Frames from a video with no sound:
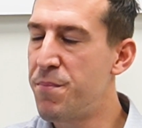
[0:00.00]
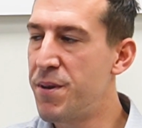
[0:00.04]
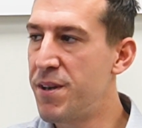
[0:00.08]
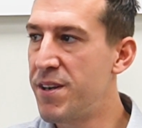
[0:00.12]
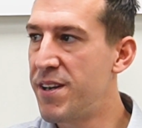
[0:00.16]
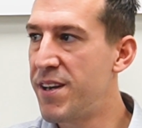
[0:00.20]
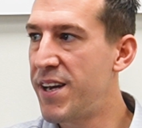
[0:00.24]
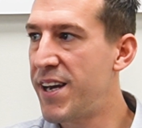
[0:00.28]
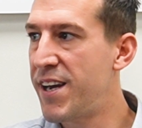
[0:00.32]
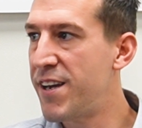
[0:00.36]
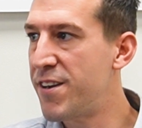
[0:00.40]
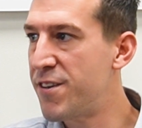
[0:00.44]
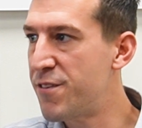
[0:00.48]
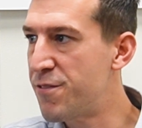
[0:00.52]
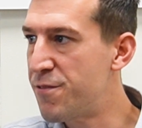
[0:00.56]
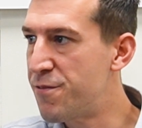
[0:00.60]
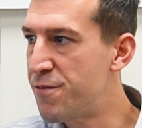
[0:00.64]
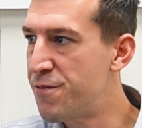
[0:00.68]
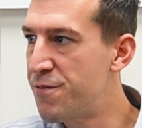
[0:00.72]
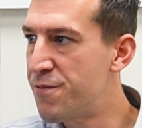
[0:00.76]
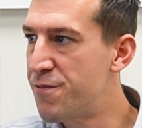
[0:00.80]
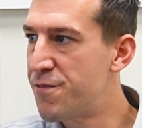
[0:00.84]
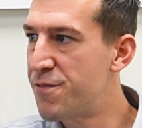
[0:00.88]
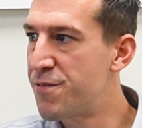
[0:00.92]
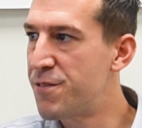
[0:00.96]
been a head of
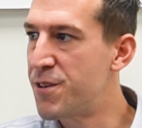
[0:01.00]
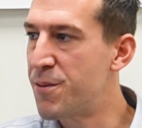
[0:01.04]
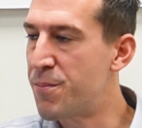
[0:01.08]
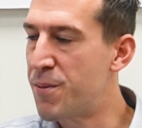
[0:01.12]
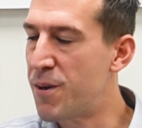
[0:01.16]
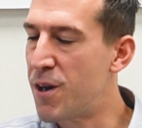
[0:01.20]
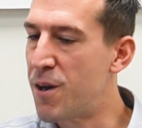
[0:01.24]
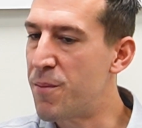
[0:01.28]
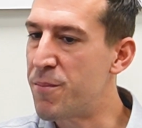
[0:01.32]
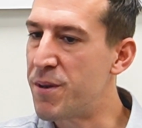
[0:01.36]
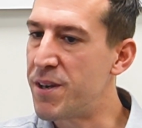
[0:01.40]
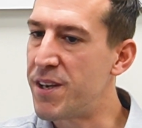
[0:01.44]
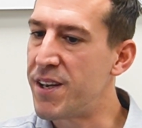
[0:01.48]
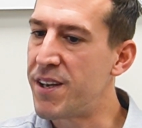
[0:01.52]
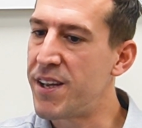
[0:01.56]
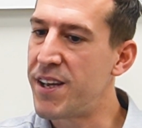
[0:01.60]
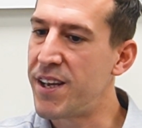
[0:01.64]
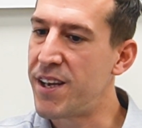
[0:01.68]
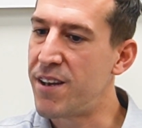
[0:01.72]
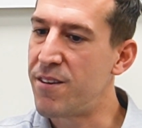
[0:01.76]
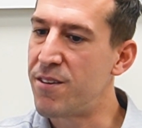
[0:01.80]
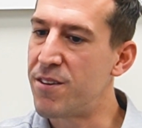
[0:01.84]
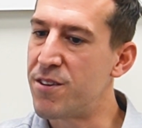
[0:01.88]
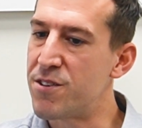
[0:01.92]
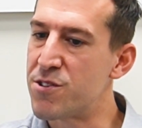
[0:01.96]
department
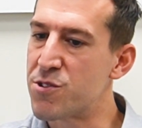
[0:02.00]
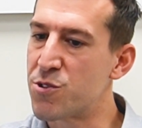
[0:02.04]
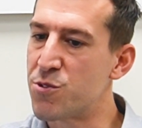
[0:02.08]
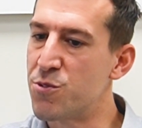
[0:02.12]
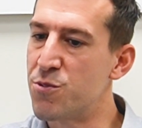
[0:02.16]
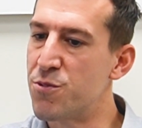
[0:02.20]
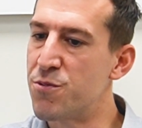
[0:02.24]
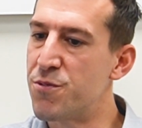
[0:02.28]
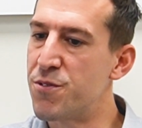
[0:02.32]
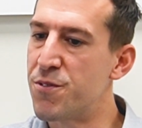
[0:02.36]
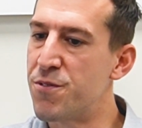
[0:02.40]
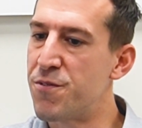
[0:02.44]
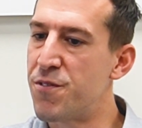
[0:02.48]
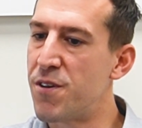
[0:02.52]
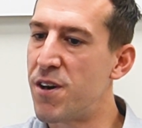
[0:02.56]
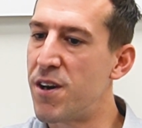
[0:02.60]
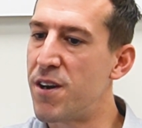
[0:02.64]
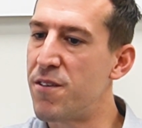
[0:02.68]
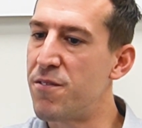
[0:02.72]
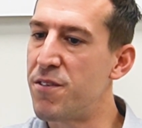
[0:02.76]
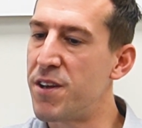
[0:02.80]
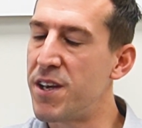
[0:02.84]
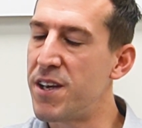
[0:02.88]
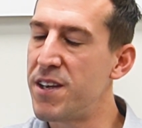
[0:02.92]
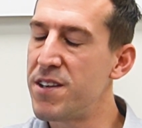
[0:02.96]
here at the school for
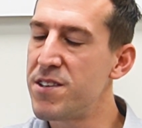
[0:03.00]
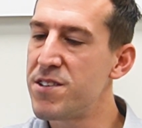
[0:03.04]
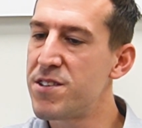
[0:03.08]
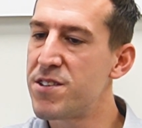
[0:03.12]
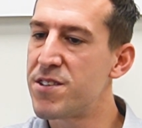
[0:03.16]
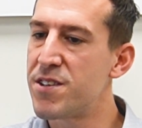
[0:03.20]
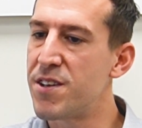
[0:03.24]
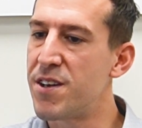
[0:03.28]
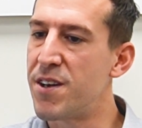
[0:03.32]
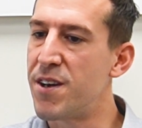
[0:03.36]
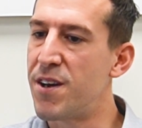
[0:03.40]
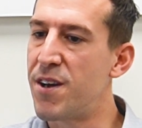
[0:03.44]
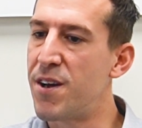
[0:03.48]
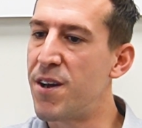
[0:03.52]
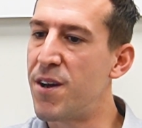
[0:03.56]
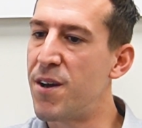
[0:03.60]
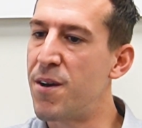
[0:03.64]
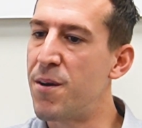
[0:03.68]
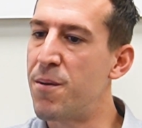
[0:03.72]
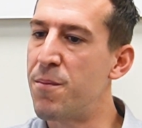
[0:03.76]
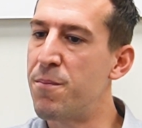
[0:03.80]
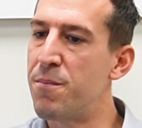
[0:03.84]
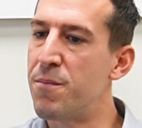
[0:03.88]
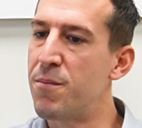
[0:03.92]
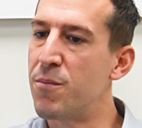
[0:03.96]
five years,
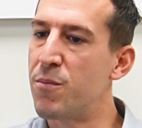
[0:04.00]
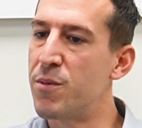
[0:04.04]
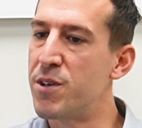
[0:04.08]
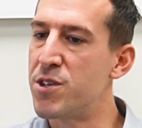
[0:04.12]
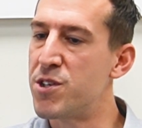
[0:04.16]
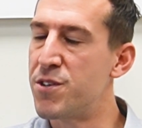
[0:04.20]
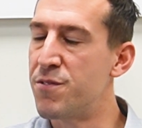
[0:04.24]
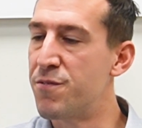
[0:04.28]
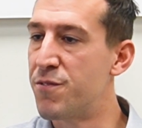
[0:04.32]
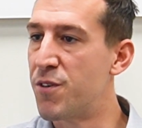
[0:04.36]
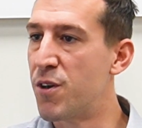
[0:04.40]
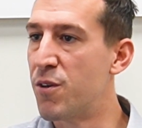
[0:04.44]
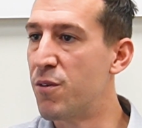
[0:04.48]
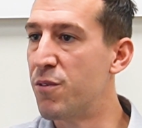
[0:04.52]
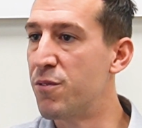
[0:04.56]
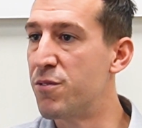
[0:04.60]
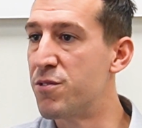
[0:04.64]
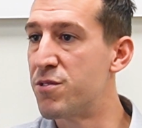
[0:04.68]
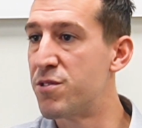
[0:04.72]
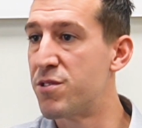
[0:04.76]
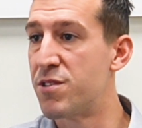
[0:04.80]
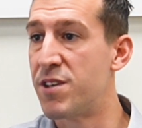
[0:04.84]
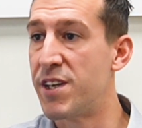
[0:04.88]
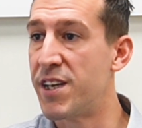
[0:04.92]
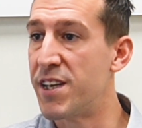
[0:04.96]
um, which
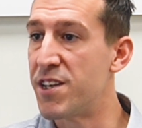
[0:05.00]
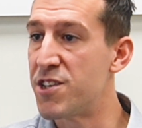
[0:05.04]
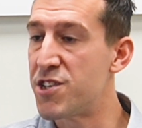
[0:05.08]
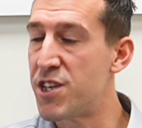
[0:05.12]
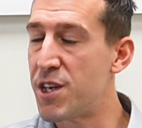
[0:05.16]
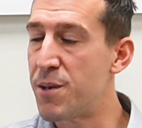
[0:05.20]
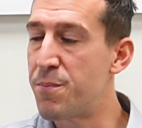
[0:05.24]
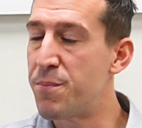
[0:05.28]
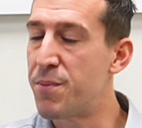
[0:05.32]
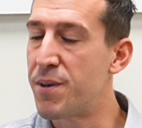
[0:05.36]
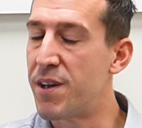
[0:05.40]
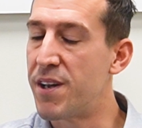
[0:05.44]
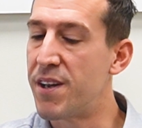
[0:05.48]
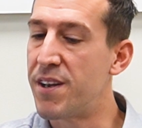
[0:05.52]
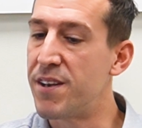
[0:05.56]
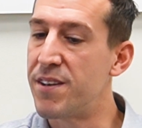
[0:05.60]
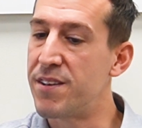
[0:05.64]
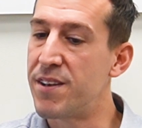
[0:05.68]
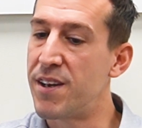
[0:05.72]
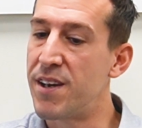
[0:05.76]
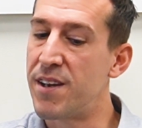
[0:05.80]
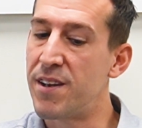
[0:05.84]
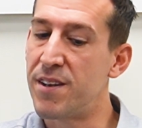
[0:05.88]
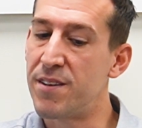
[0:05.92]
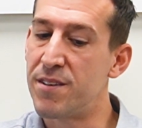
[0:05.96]
involves leadership
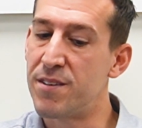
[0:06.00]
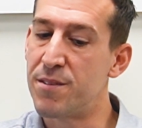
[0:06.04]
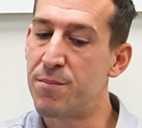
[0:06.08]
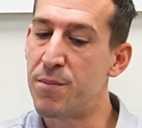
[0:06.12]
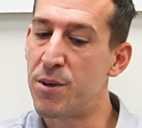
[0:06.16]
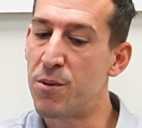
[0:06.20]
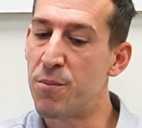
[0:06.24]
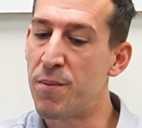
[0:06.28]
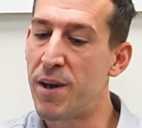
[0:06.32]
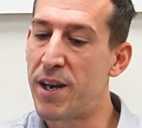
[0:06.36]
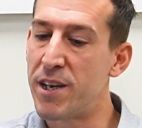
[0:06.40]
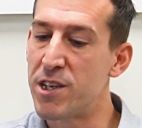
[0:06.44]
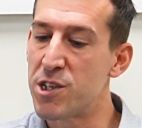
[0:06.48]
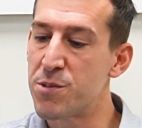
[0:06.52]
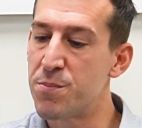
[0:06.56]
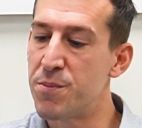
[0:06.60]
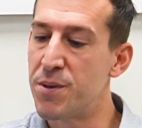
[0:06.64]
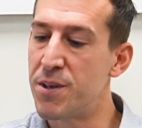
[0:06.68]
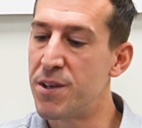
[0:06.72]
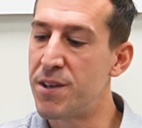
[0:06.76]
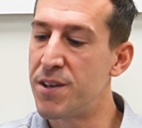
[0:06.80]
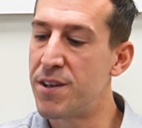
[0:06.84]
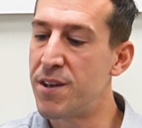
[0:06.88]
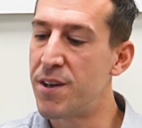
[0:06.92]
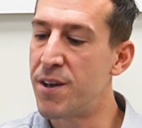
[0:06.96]
and, and middle
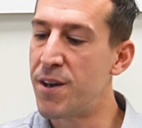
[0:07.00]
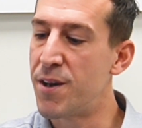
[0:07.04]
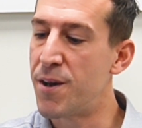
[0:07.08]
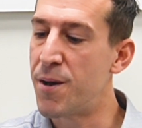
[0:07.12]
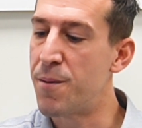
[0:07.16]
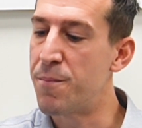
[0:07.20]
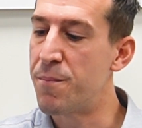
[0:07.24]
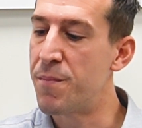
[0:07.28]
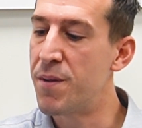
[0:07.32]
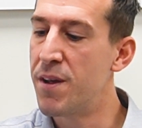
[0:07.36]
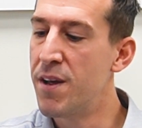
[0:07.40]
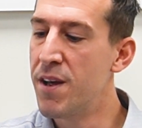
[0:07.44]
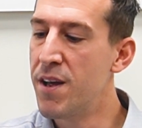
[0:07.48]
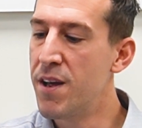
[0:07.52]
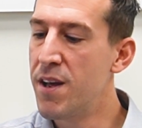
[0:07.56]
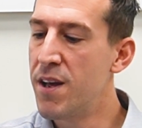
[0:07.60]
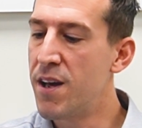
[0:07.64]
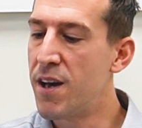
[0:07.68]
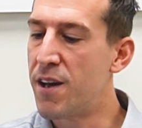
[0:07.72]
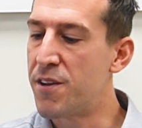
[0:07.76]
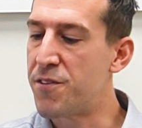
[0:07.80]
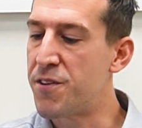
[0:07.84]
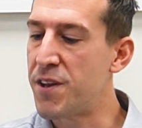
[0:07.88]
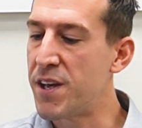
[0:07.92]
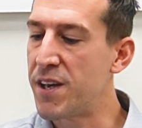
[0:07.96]
management. Um,
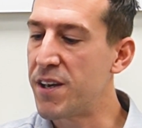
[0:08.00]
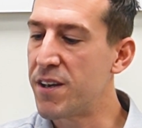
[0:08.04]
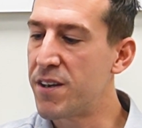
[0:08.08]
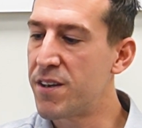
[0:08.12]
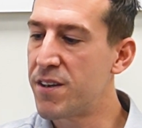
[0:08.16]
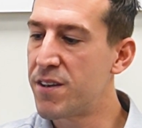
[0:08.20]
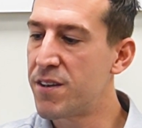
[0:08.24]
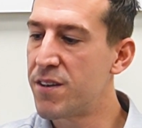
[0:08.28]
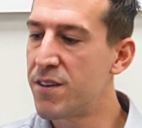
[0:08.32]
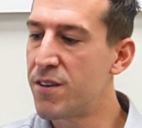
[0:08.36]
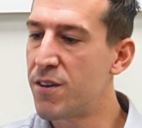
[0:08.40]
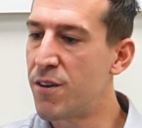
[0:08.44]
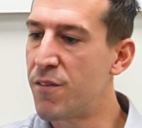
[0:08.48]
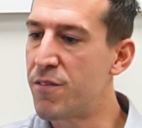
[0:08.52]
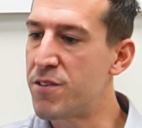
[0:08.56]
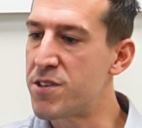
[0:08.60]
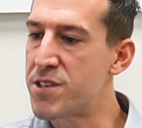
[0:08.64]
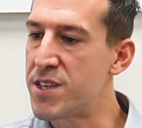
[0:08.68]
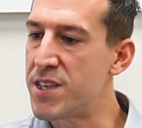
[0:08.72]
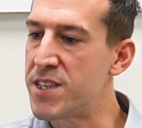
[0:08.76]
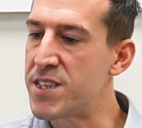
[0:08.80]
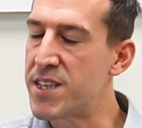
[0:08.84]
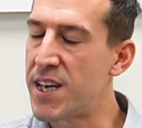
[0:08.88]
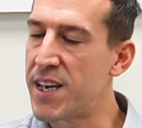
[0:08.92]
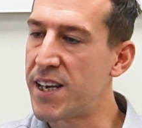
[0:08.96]
I think
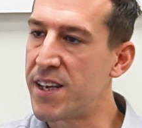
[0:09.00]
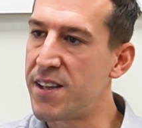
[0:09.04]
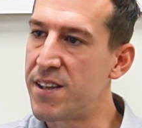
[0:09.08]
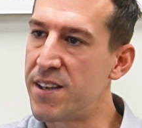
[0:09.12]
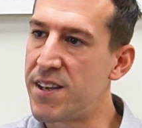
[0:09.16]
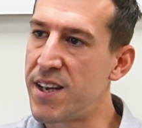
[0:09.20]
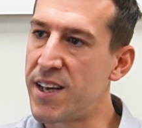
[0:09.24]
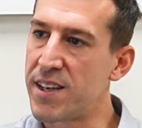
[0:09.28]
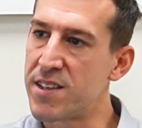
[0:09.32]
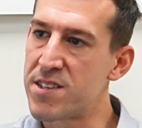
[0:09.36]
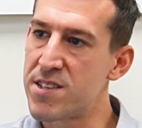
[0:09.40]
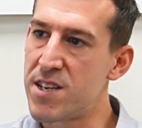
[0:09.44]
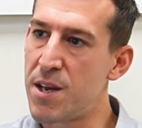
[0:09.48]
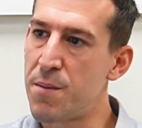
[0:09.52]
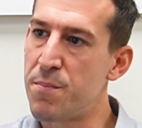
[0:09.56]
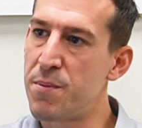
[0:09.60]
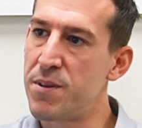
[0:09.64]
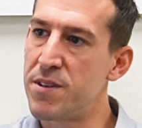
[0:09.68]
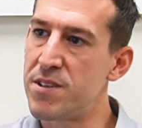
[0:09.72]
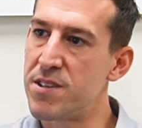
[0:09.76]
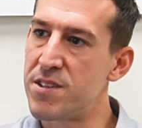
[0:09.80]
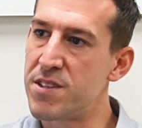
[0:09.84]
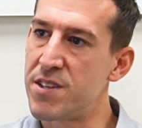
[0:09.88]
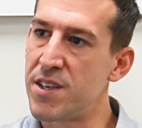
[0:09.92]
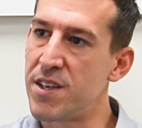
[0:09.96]
obviously taking the next step
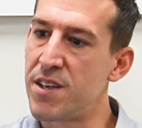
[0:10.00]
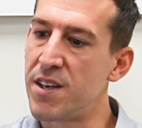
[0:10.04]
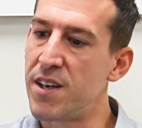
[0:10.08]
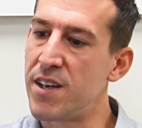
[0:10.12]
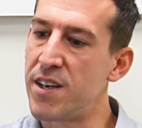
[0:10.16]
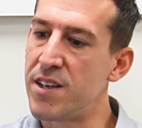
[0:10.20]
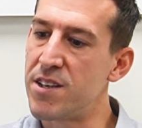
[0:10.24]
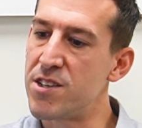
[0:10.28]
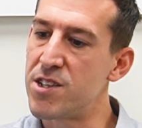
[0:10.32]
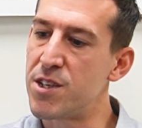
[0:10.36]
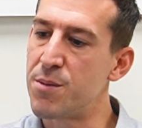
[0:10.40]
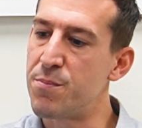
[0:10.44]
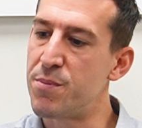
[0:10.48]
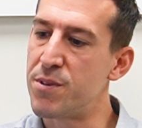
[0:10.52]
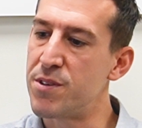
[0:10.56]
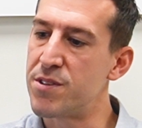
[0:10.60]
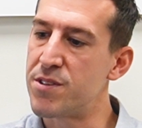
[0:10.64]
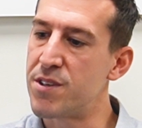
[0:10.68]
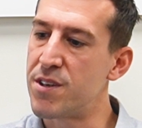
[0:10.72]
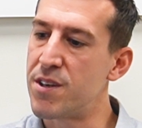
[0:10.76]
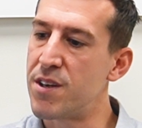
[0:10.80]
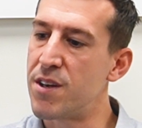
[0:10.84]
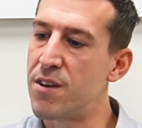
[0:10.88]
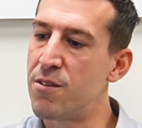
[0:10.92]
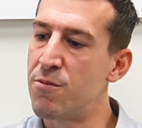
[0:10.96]
into senior leadership is
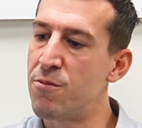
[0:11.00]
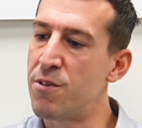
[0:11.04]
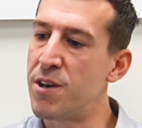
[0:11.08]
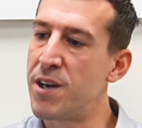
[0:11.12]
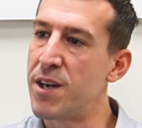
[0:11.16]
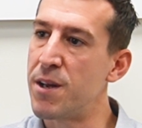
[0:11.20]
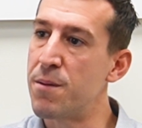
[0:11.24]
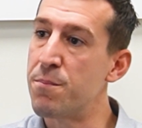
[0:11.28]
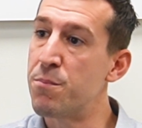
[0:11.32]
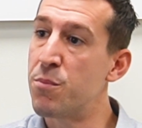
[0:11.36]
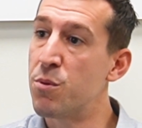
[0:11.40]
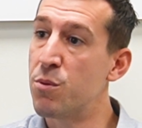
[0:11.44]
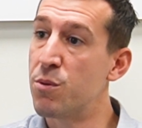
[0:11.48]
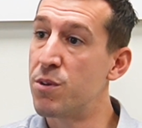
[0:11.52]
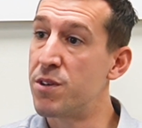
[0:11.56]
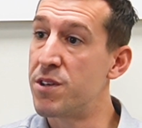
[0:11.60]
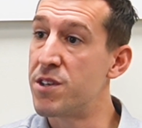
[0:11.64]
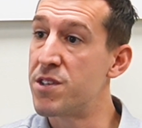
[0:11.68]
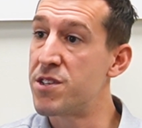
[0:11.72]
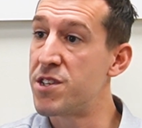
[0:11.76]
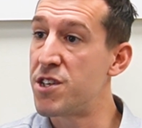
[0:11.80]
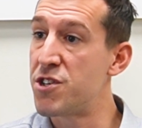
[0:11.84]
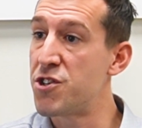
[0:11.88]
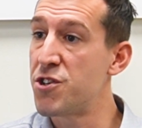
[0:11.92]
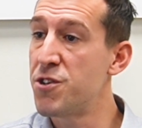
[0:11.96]
a, a really important
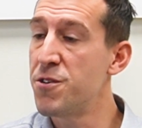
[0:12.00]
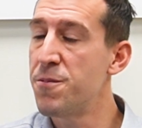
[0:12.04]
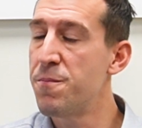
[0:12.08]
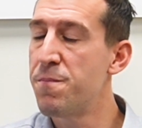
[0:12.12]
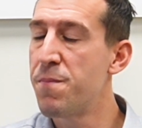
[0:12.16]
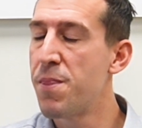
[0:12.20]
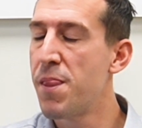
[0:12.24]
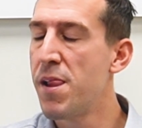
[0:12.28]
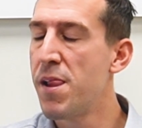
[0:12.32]
decision.